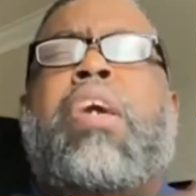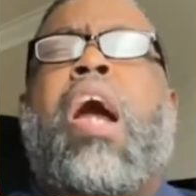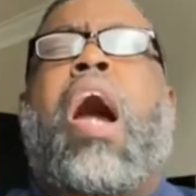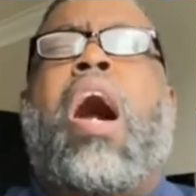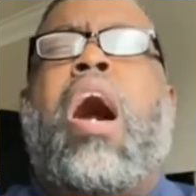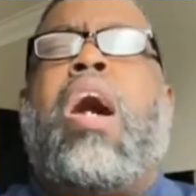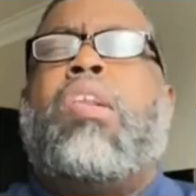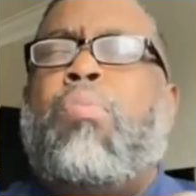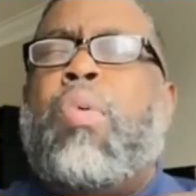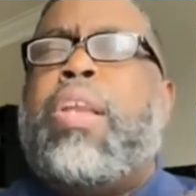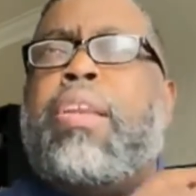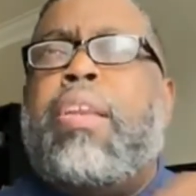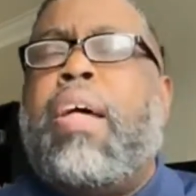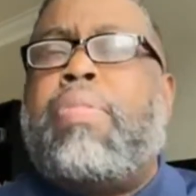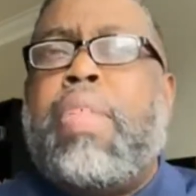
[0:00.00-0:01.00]
God with
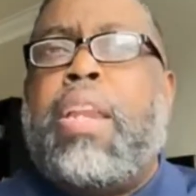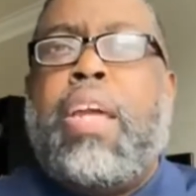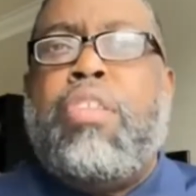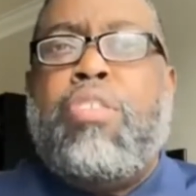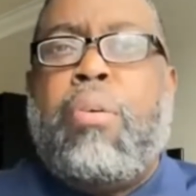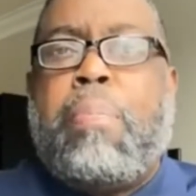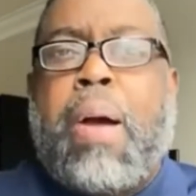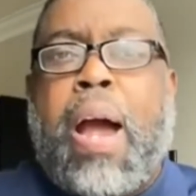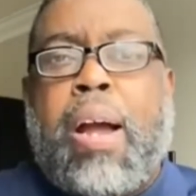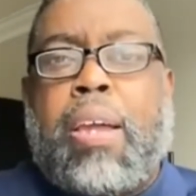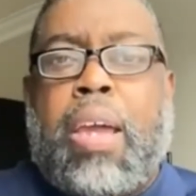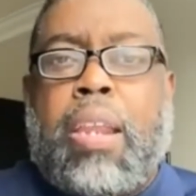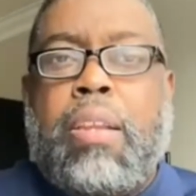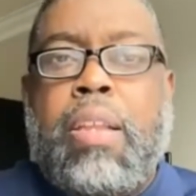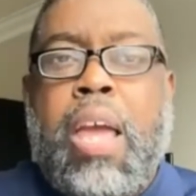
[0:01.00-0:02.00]
nothing in your
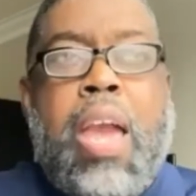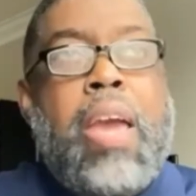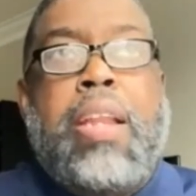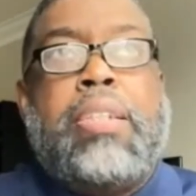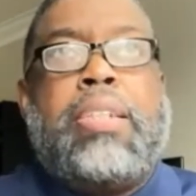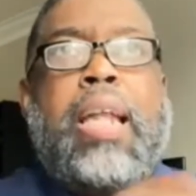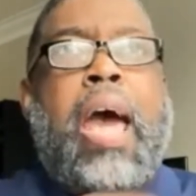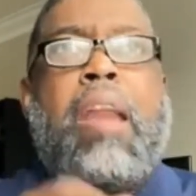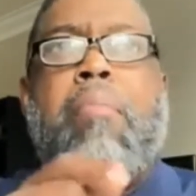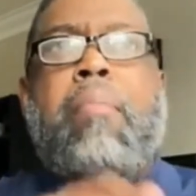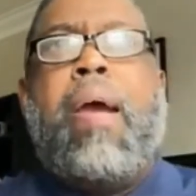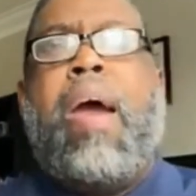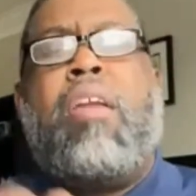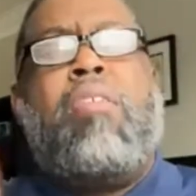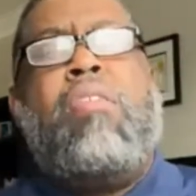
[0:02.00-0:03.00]
pocket. And it's not a
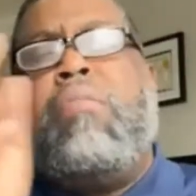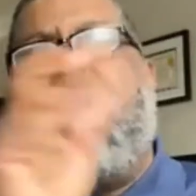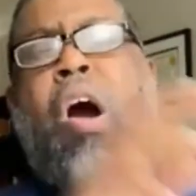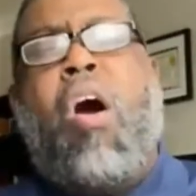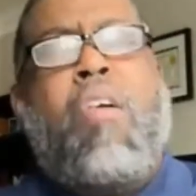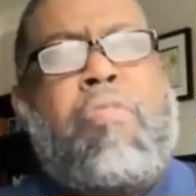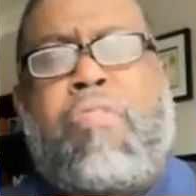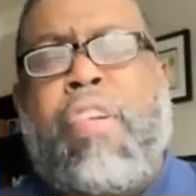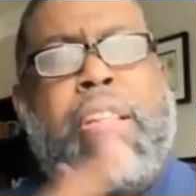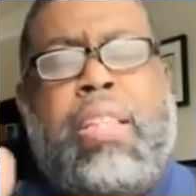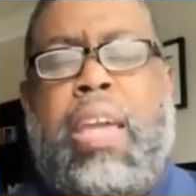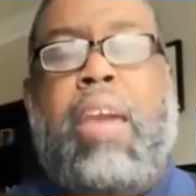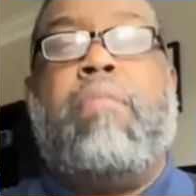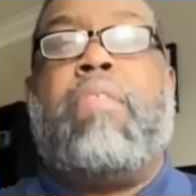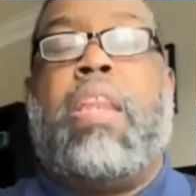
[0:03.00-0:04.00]
matter of offering
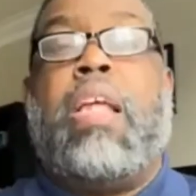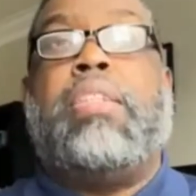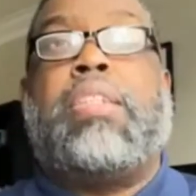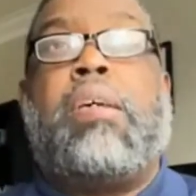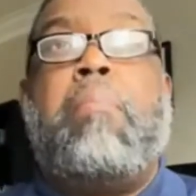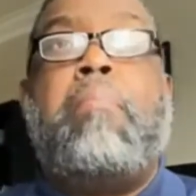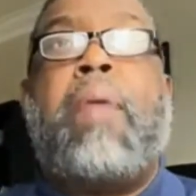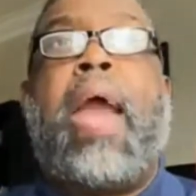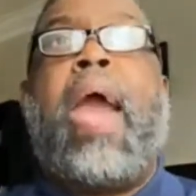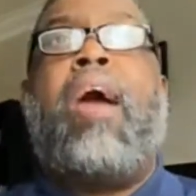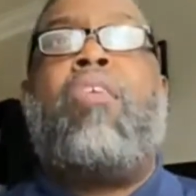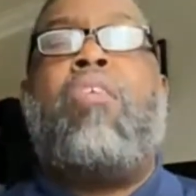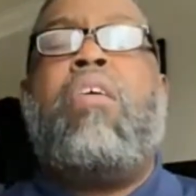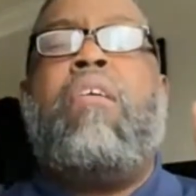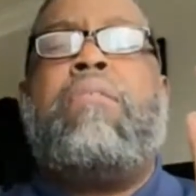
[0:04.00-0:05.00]
giving. It's a
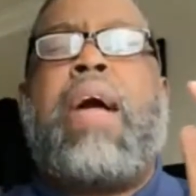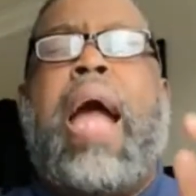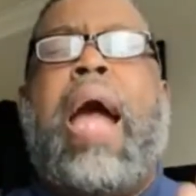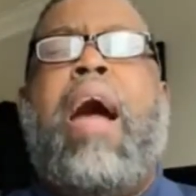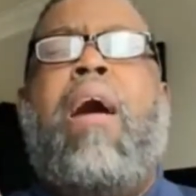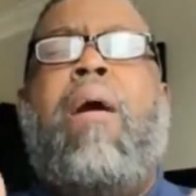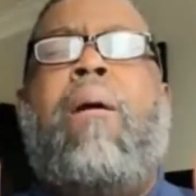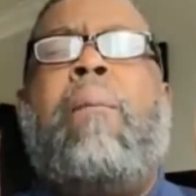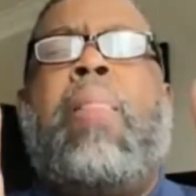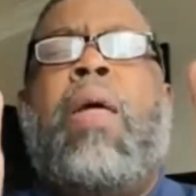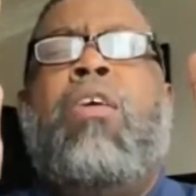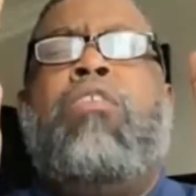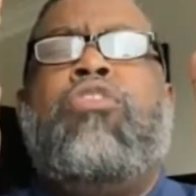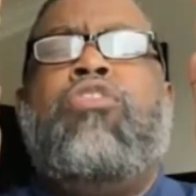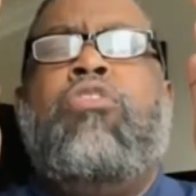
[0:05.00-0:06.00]
matter of how
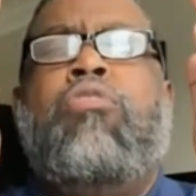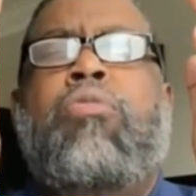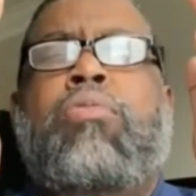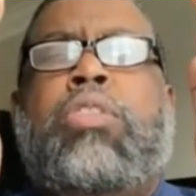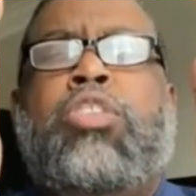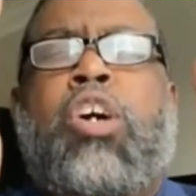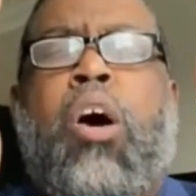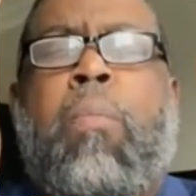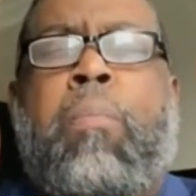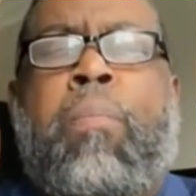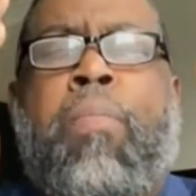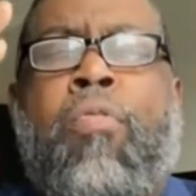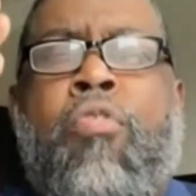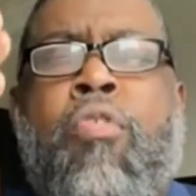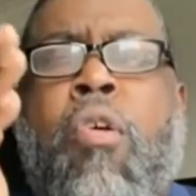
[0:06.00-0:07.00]
you
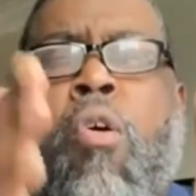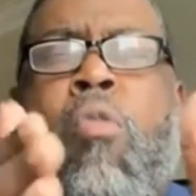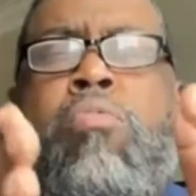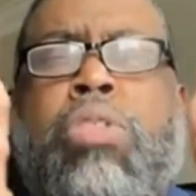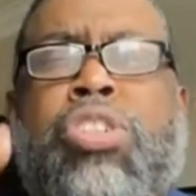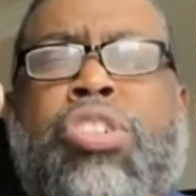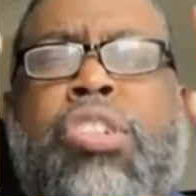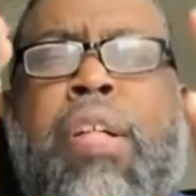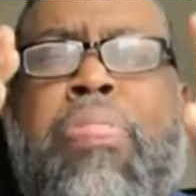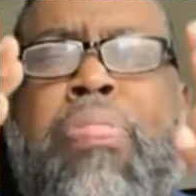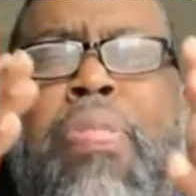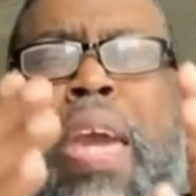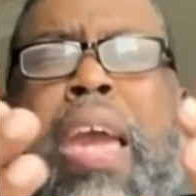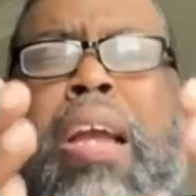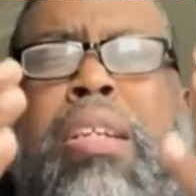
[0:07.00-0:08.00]
approach the
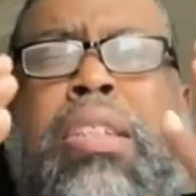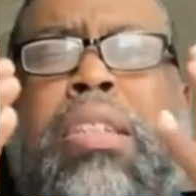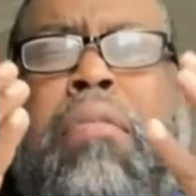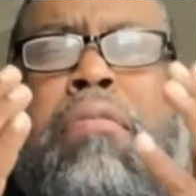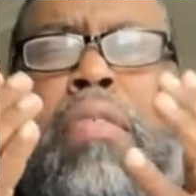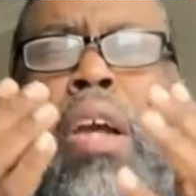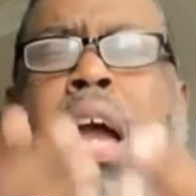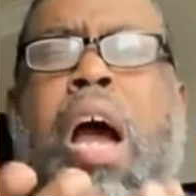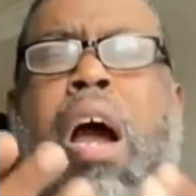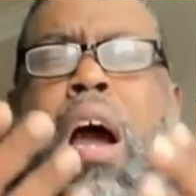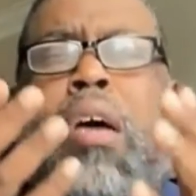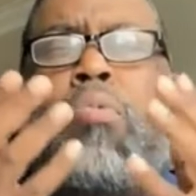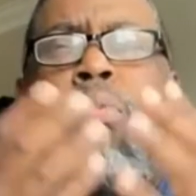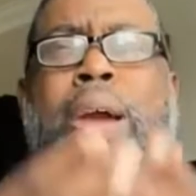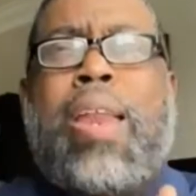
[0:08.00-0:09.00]
things of
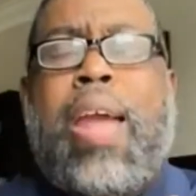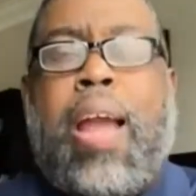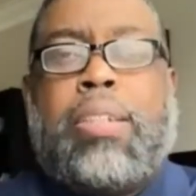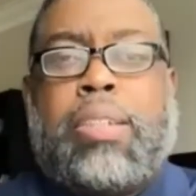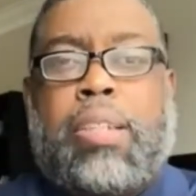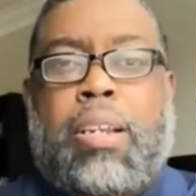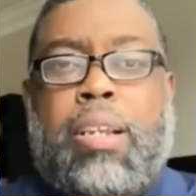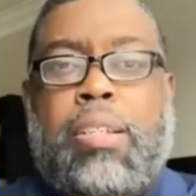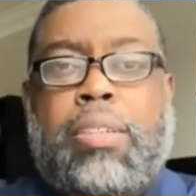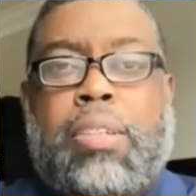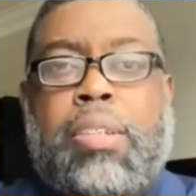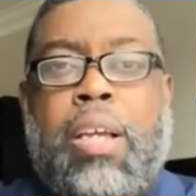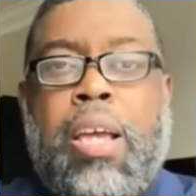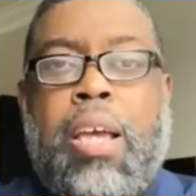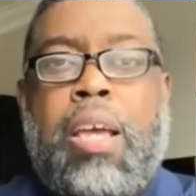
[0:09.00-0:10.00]
God with
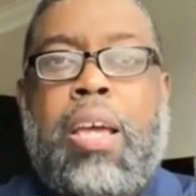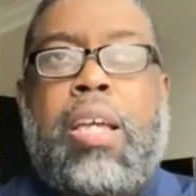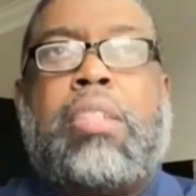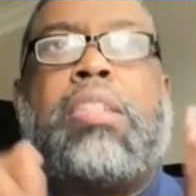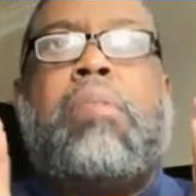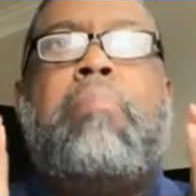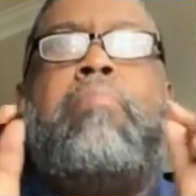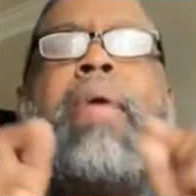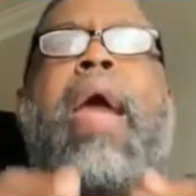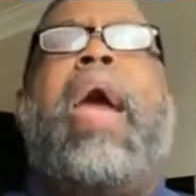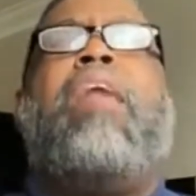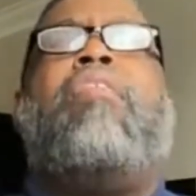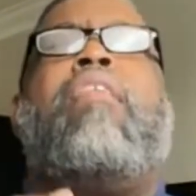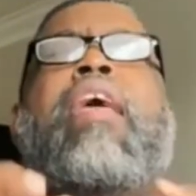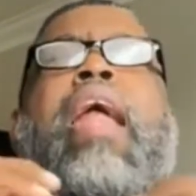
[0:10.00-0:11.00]
excellence. It's a
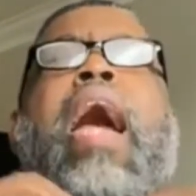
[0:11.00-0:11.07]
matter of